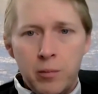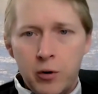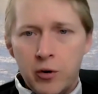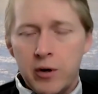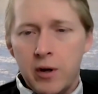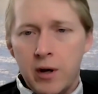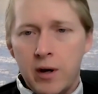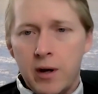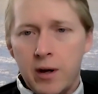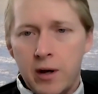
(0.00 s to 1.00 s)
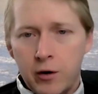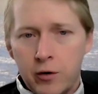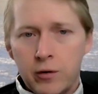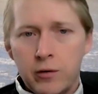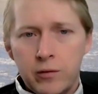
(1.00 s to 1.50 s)
put
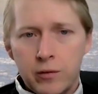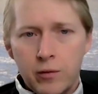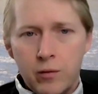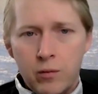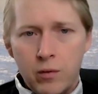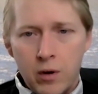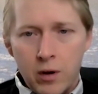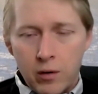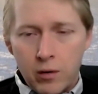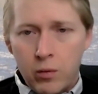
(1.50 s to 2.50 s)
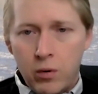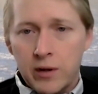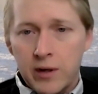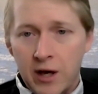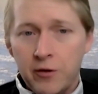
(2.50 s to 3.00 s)
good
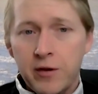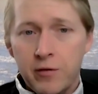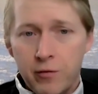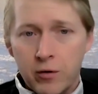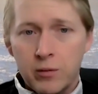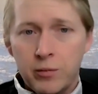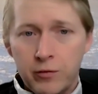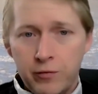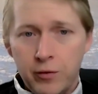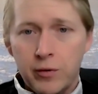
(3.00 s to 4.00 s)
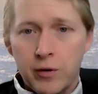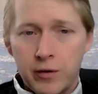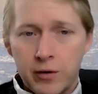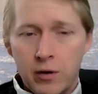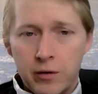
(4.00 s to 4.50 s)
quality, healthy, affordable food
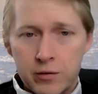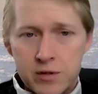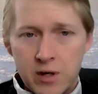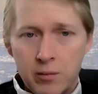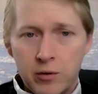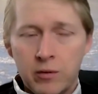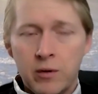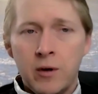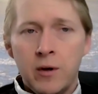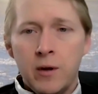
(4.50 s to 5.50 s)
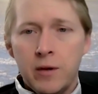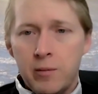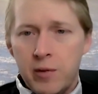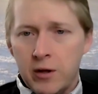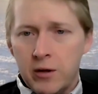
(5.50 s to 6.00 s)
on their table, the
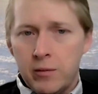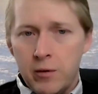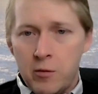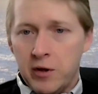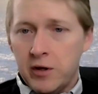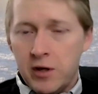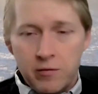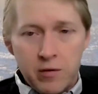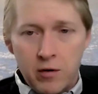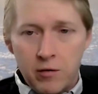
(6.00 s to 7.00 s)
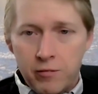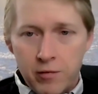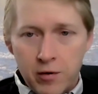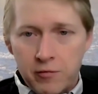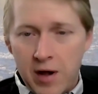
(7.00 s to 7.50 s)
ability
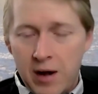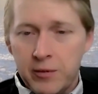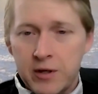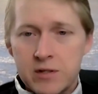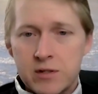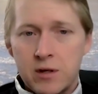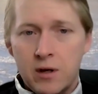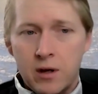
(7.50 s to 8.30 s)
of families